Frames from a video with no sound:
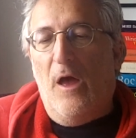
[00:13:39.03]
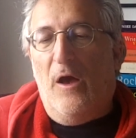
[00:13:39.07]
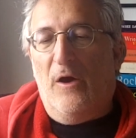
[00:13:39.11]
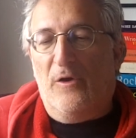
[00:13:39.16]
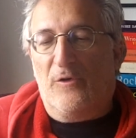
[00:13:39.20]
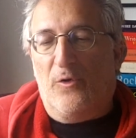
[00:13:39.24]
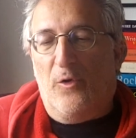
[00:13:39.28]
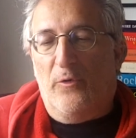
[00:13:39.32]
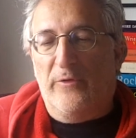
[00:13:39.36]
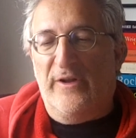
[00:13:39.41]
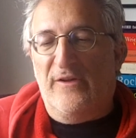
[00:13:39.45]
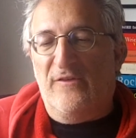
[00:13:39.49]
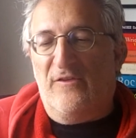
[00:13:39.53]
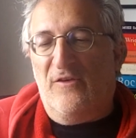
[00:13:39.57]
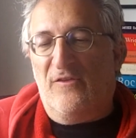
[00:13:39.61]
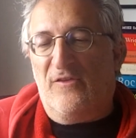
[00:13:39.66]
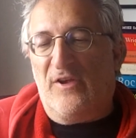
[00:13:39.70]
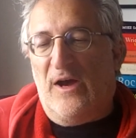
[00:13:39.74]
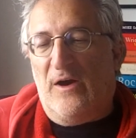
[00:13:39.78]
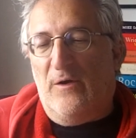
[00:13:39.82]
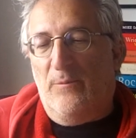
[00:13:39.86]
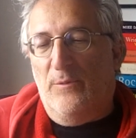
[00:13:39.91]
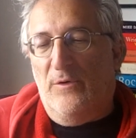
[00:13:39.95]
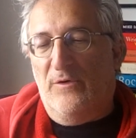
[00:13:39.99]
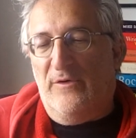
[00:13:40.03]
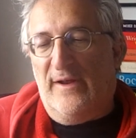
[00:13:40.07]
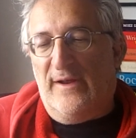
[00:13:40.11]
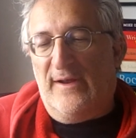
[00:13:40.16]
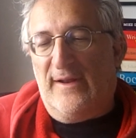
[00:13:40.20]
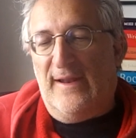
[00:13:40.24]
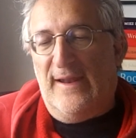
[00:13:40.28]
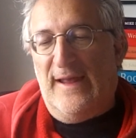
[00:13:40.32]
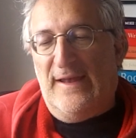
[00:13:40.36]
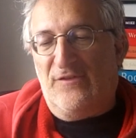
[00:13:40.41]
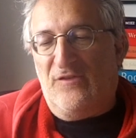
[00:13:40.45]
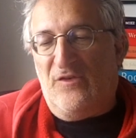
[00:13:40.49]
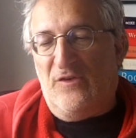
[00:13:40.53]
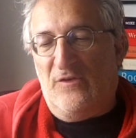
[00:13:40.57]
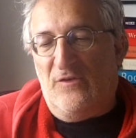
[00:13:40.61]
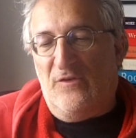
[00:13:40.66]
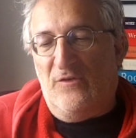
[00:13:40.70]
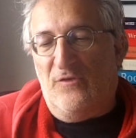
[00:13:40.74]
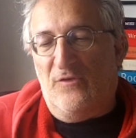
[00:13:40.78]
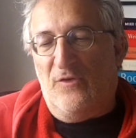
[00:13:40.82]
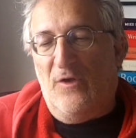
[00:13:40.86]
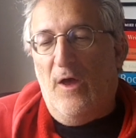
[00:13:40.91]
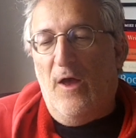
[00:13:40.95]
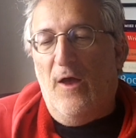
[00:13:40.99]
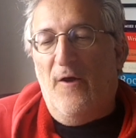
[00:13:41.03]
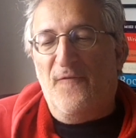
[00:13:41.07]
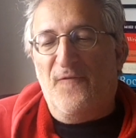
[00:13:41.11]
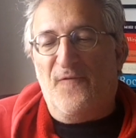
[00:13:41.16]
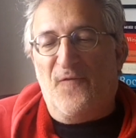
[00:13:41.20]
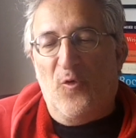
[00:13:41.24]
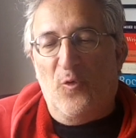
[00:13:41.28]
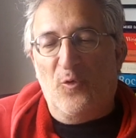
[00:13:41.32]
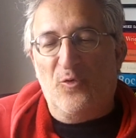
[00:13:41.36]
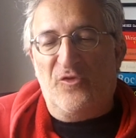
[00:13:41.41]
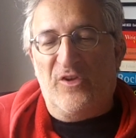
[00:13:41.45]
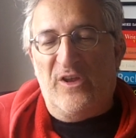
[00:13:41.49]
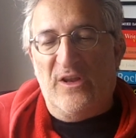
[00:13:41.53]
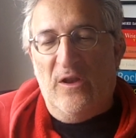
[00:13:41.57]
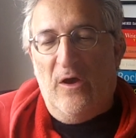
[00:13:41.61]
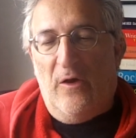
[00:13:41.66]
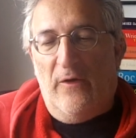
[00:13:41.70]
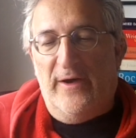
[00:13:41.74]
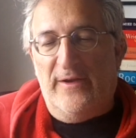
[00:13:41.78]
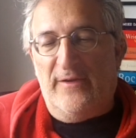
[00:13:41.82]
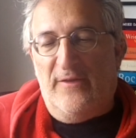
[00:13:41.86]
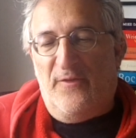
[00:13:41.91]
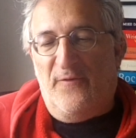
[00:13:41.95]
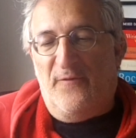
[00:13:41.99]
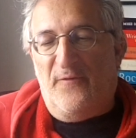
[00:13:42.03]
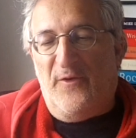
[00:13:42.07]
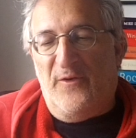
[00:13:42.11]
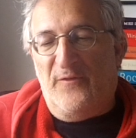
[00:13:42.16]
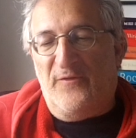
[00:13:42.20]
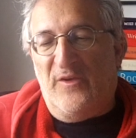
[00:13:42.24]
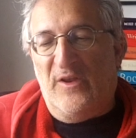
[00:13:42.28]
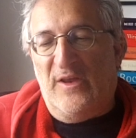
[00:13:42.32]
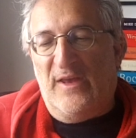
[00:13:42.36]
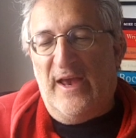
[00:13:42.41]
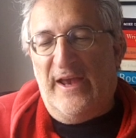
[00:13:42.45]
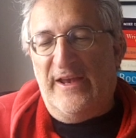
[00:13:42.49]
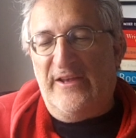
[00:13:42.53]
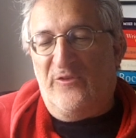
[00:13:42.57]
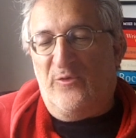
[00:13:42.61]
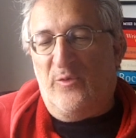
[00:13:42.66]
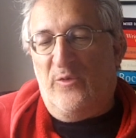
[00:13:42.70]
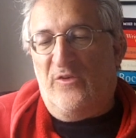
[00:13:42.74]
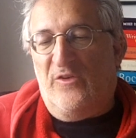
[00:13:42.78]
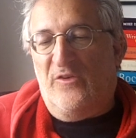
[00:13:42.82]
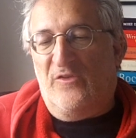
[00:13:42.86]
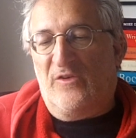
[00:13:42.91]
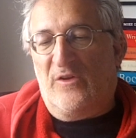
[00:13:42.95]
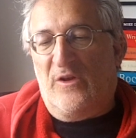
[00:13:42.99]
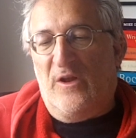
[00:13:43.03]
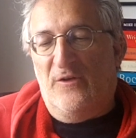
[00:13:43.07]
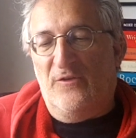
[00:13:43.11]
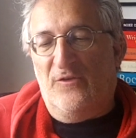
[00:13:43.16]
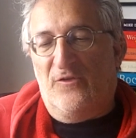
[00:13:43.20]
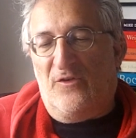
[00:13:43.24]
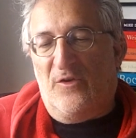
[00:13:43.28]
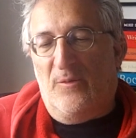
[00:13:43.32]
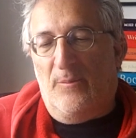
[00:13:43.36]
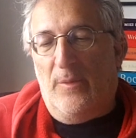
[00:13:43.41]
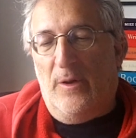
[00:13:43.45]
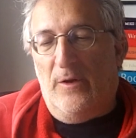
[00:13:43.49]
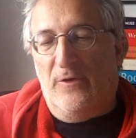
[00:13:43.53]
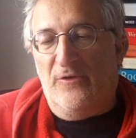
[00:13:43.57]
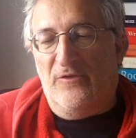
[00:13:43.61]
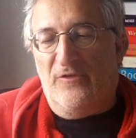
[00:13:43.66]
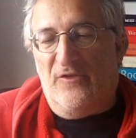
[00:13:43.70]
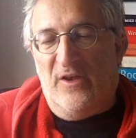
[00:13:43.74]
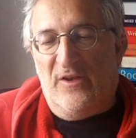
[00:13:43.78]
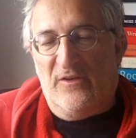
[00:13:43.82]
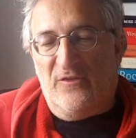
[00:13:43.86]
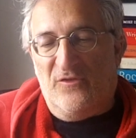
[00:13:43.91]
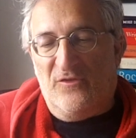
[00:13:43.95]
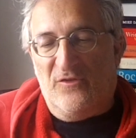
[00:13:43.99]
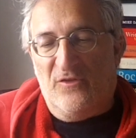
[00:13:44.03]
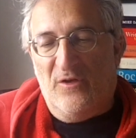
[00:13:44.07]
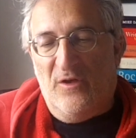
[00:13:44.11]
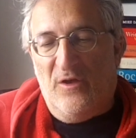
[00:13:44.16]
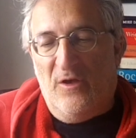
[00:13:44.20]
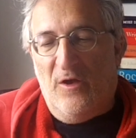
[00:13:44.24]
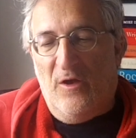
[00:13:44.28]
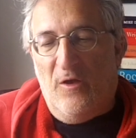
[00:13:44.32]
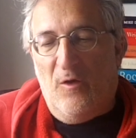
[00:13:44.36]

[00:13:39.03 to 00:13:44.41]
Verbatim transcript: According to Talmudic legend, 49 of the 50 gates were disclosed to Moses.